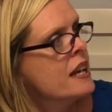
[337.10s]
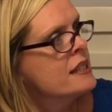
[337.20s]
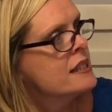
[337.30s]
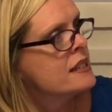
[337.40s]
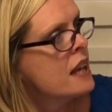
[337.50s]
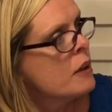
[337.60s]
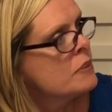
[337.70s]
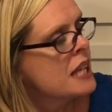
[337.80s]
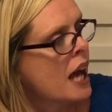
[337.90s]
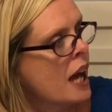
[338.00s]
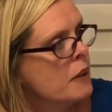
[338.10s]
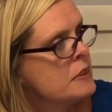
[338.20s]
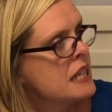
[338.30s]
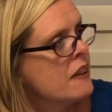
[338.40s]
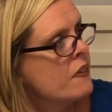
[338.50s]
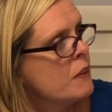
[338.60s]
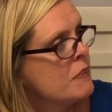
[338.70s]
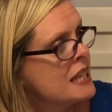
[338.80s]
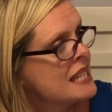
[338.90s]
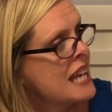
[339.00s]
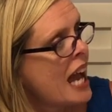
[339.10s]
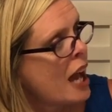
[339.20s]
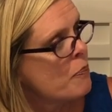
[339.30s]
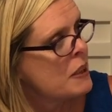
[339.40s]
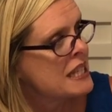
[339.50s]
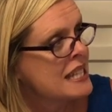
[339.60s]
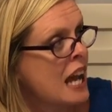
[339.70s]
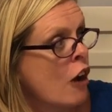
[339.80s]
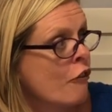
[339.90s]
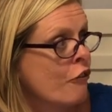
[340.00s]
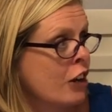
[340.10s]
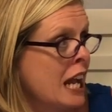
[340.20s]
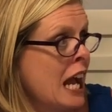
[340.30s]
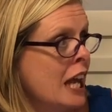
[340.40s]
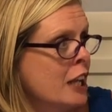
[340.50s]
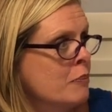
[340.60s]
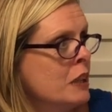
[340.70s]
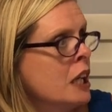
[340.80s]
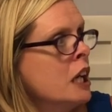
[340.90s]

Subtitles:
Sometimes even Miss Happy Snout forgot him.